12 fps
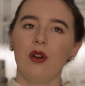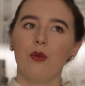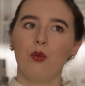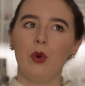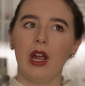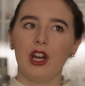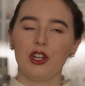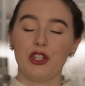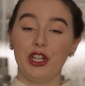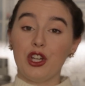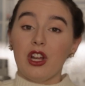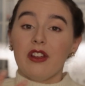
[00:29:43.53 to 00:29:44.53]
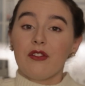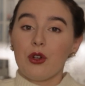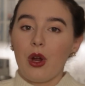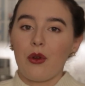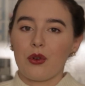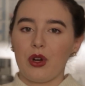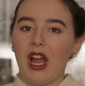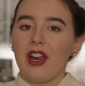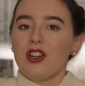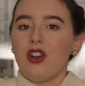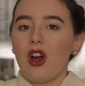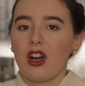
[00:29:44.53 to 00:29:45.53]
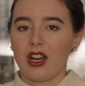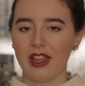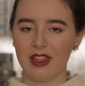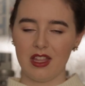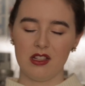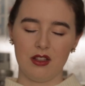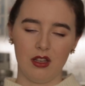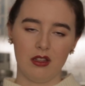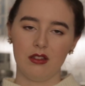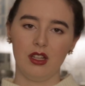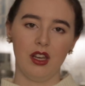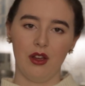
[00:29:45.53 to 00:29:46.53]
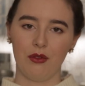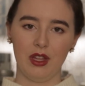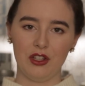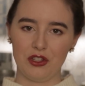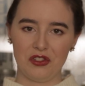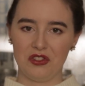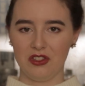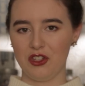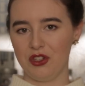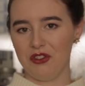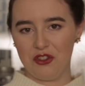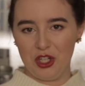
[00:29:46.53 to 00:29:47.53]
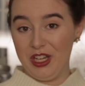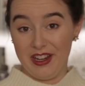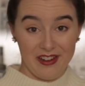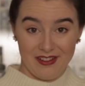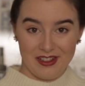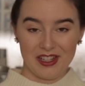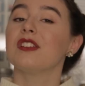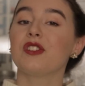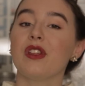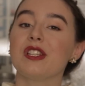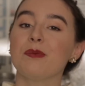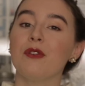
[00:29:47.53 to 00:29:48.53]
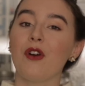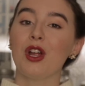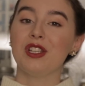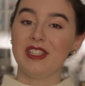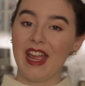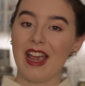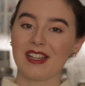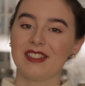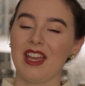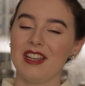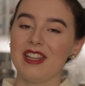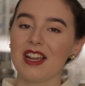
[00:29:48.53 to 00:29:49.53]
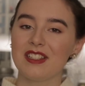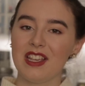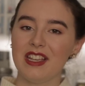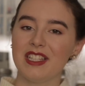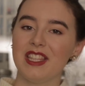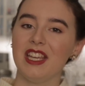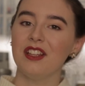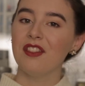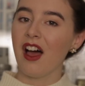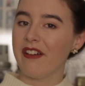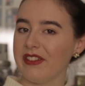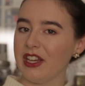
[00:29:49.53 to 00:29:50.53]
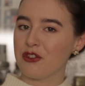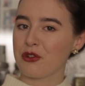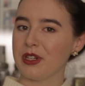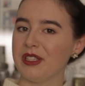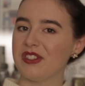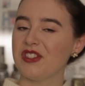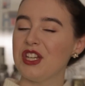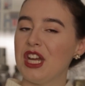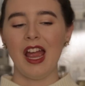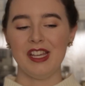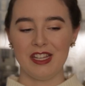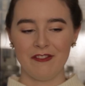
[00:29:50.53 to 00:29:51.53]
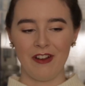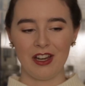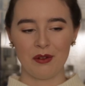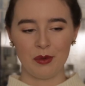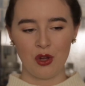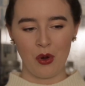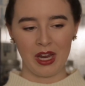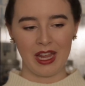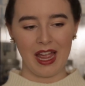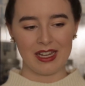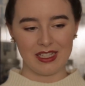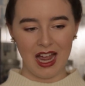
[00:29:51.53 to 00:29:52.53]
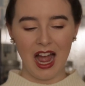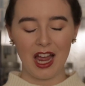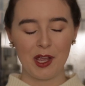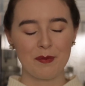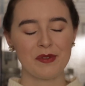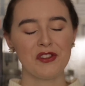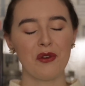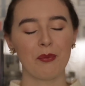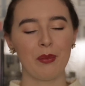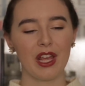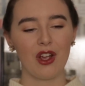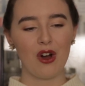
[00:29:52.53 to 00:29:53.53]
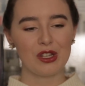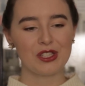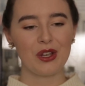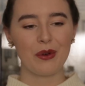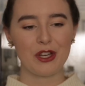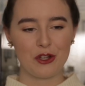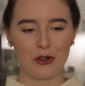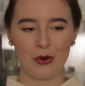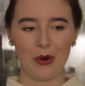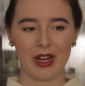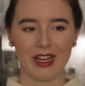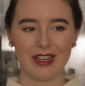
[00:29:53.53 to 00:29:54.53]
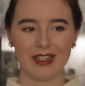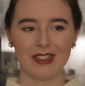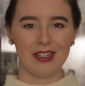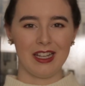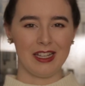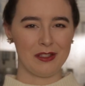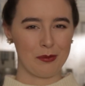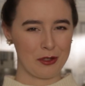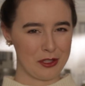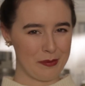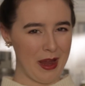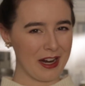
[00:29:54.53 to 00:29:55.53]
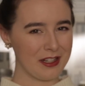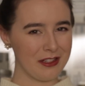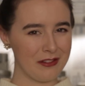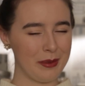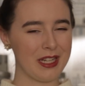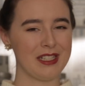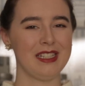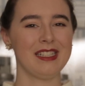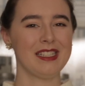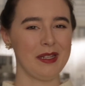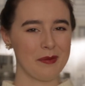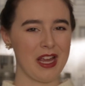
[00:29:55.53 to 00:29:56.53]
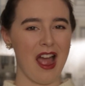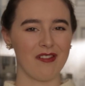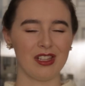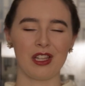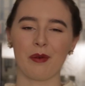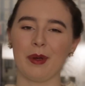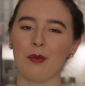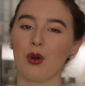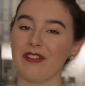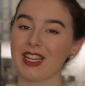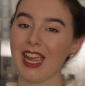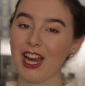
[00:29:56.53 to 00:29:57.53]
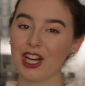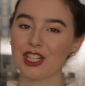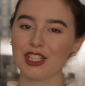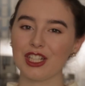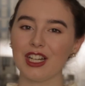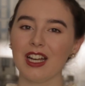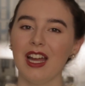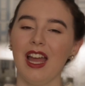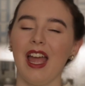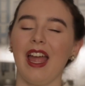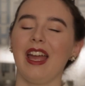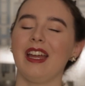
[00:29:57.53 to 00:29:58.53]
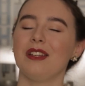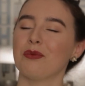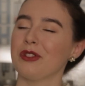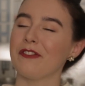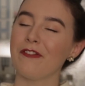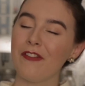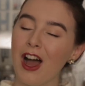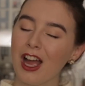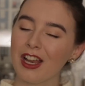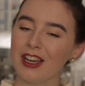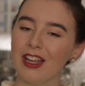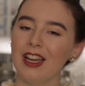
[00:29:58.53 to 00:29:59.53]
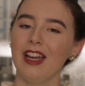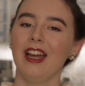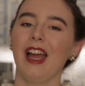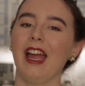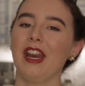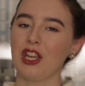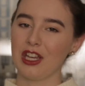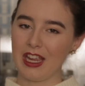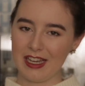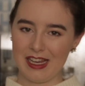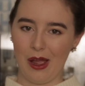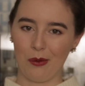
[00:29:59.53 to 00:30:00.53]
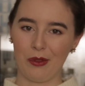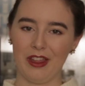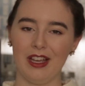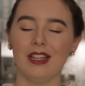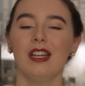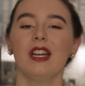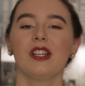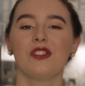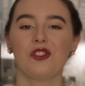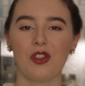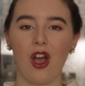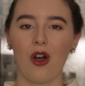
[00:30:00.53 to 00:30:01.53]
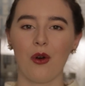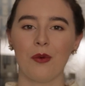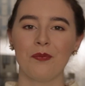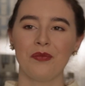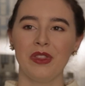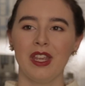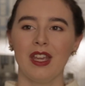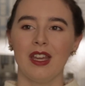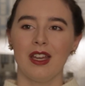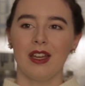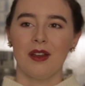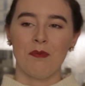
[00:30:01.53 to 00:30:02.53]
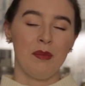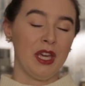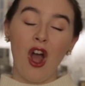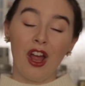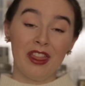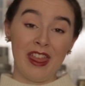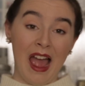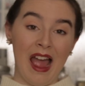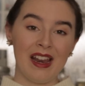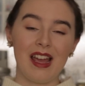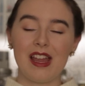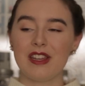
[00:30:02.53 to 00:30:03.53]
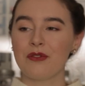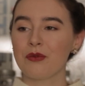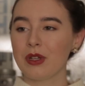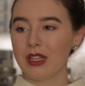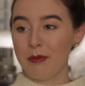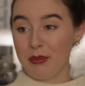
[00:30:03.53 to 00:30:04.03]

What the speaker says: where she could have grown or had an arc, and then, you know, she didn't. So let's move on to Dex. And Dex is the love interest. I did find him annoying at times, but I also enjoyed his perspective because he seemed to have a little bit more of a character, and it was fun, and I could get down with it. So beyond that, I didn't really